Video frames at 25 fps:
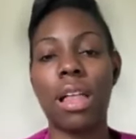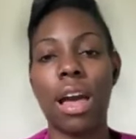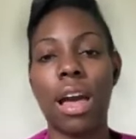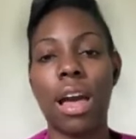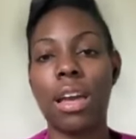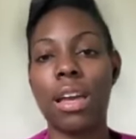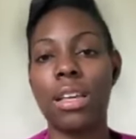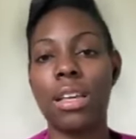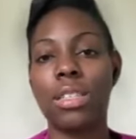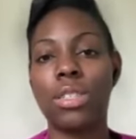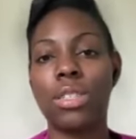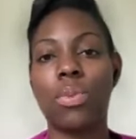
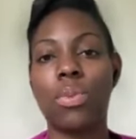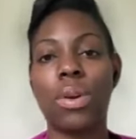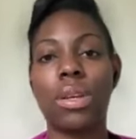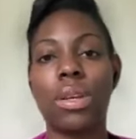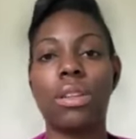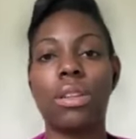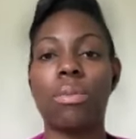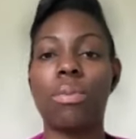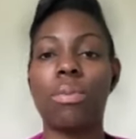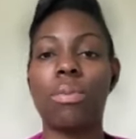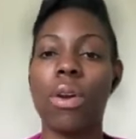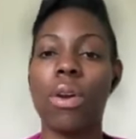clients
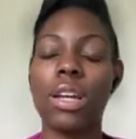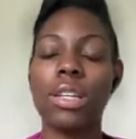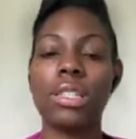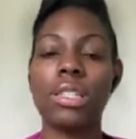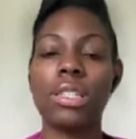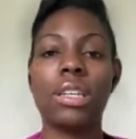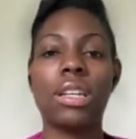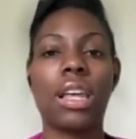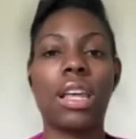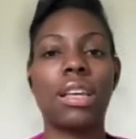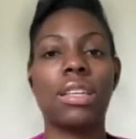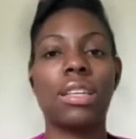with
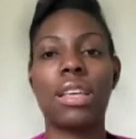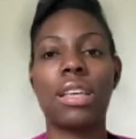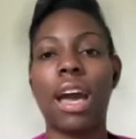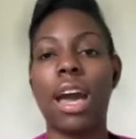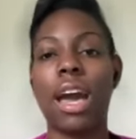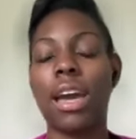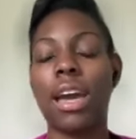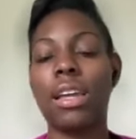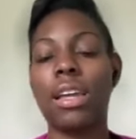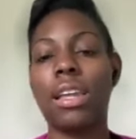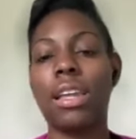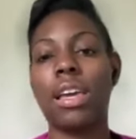depression,
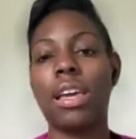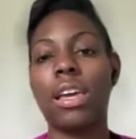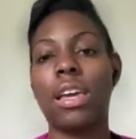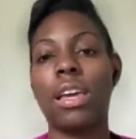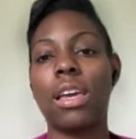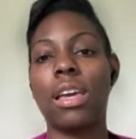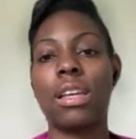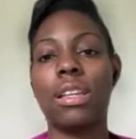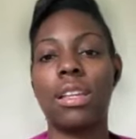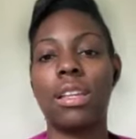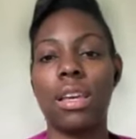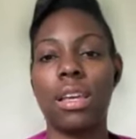
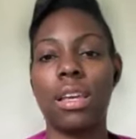anxiety,